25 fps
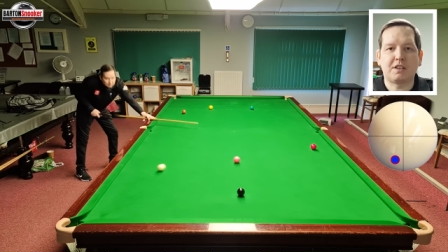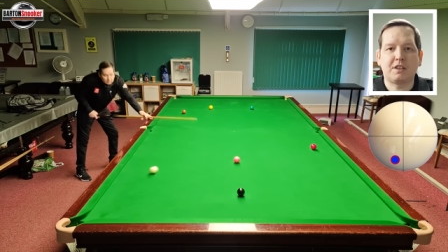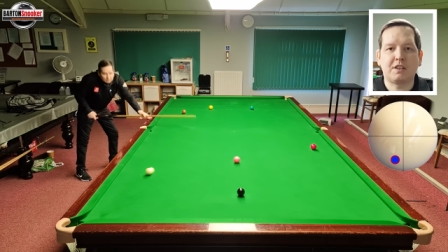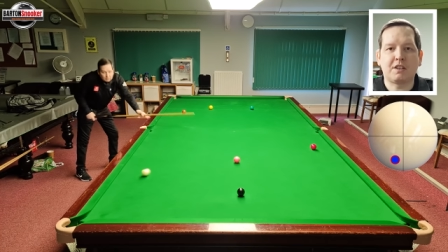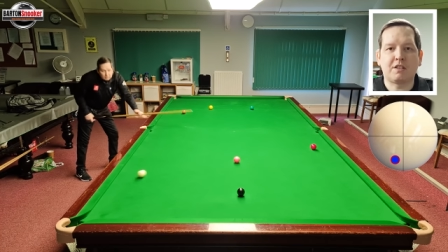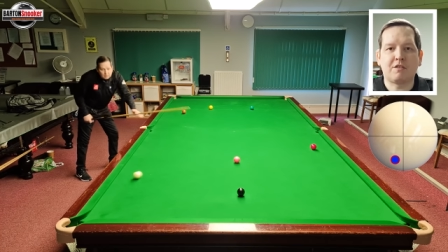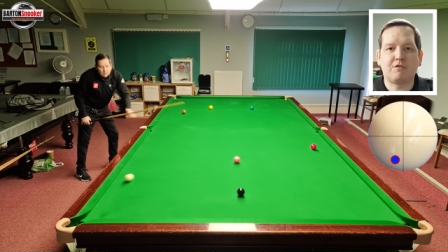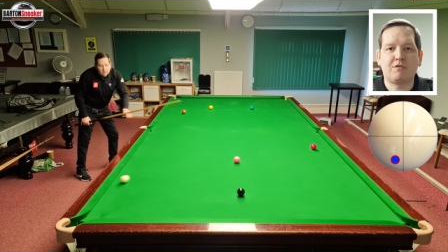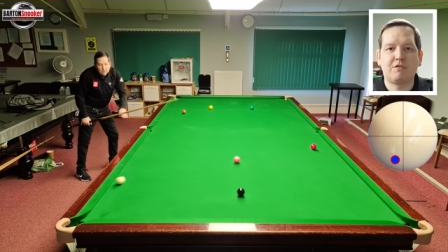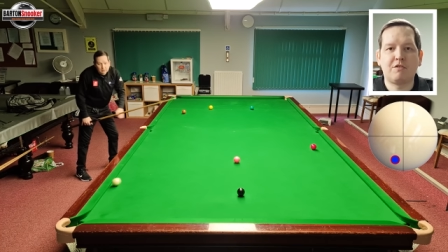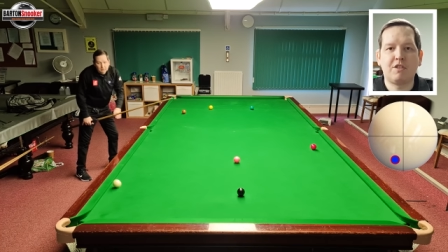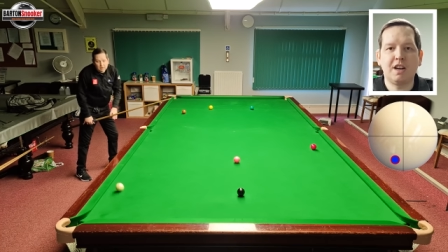got to
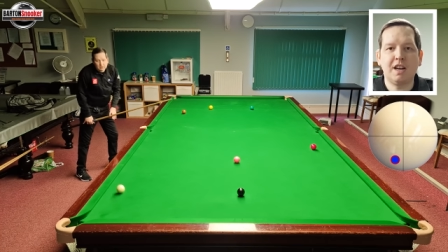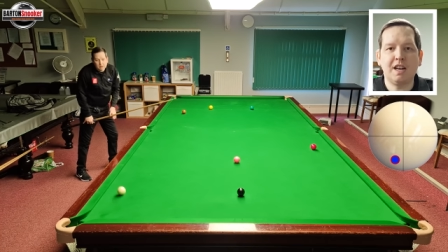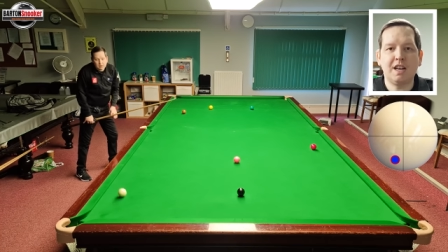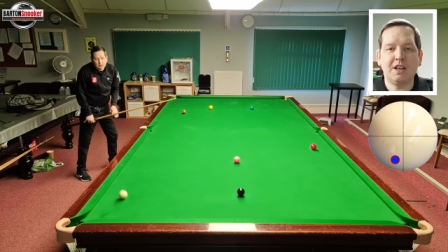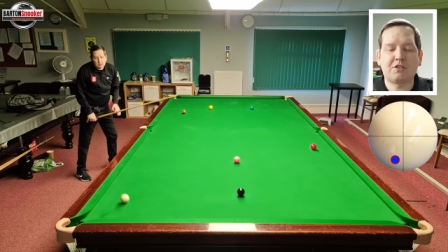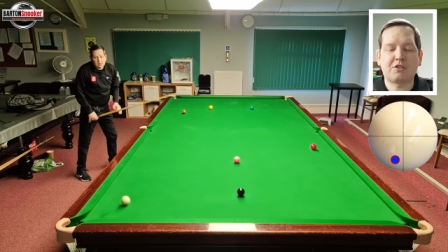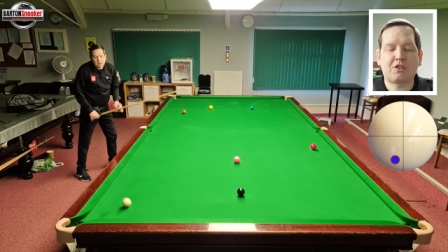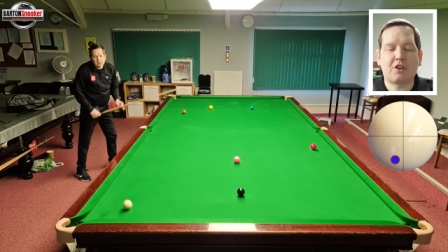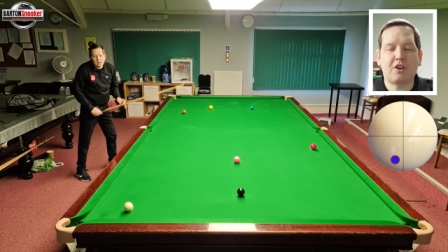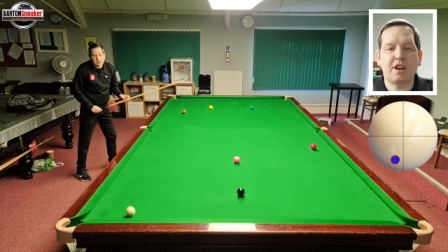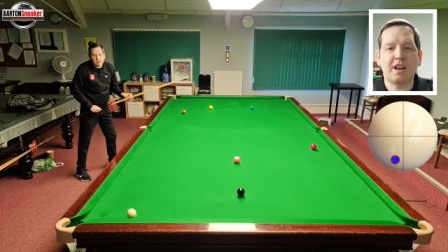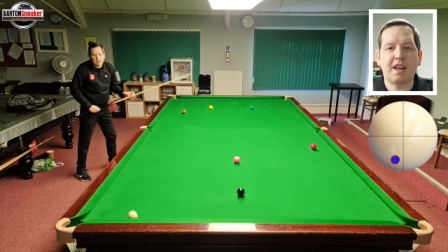really
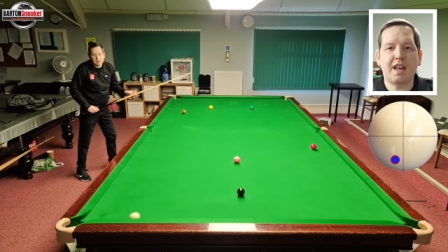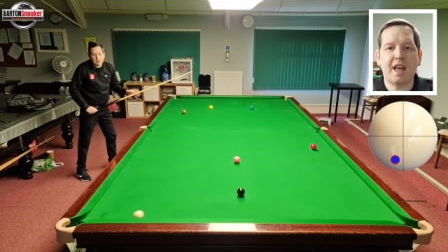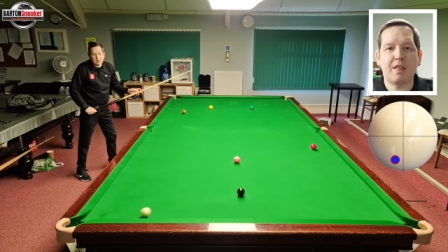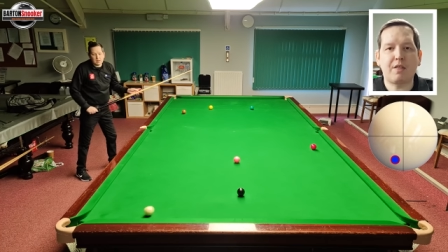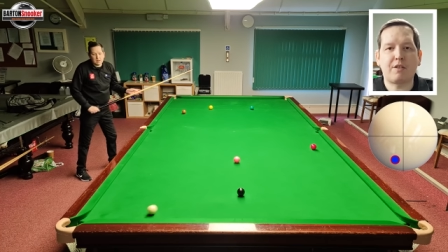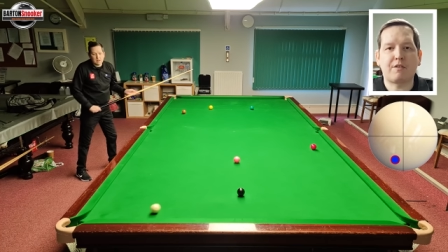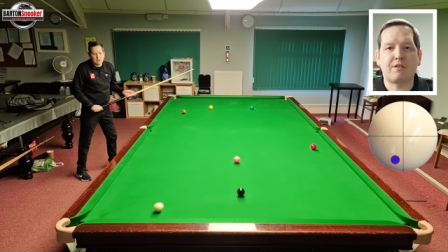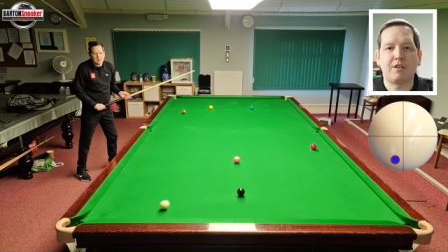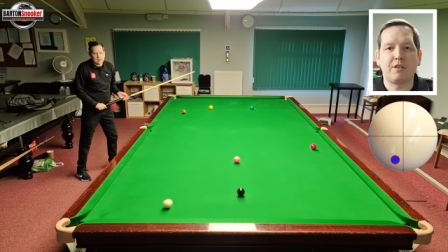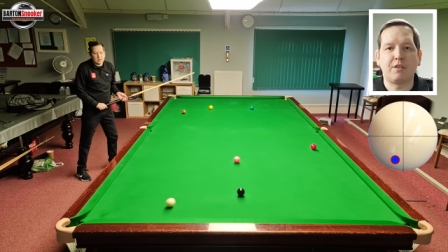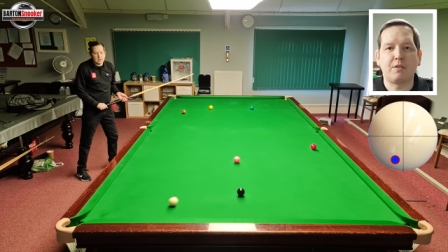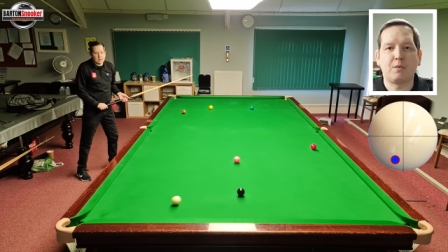try and get
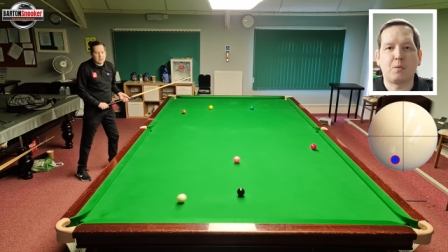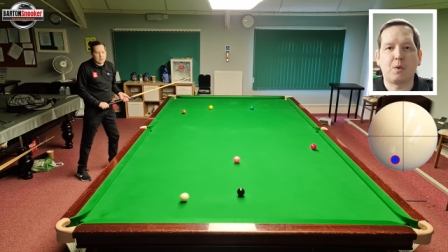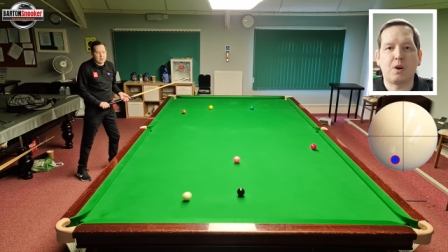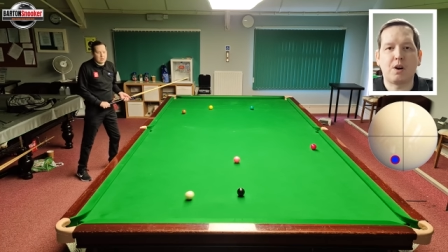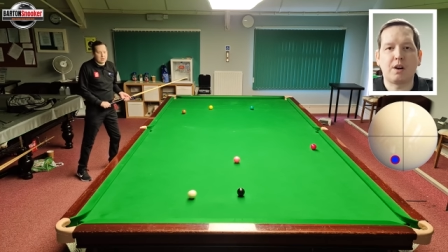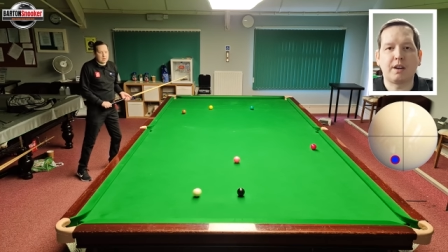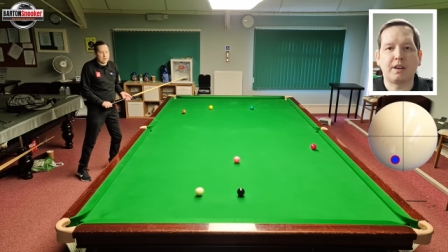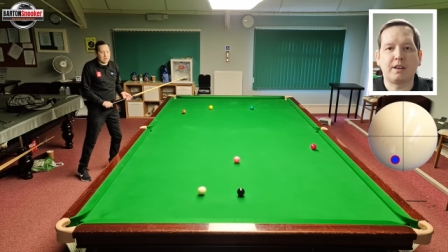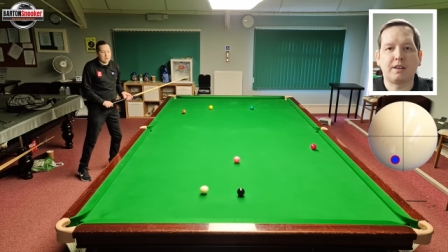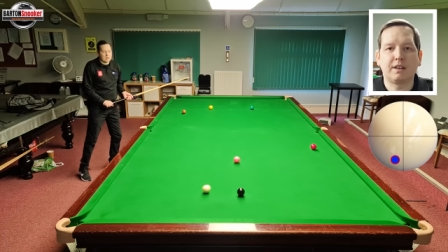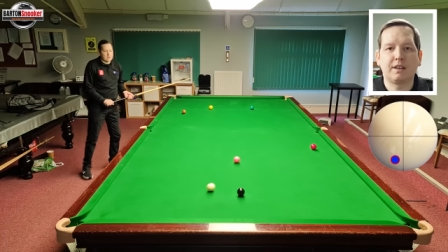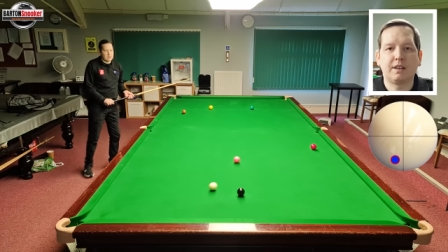through the
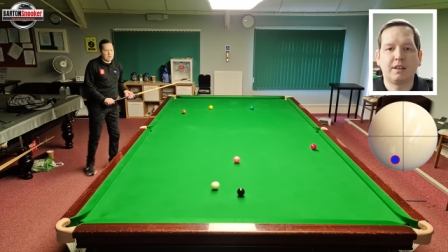white,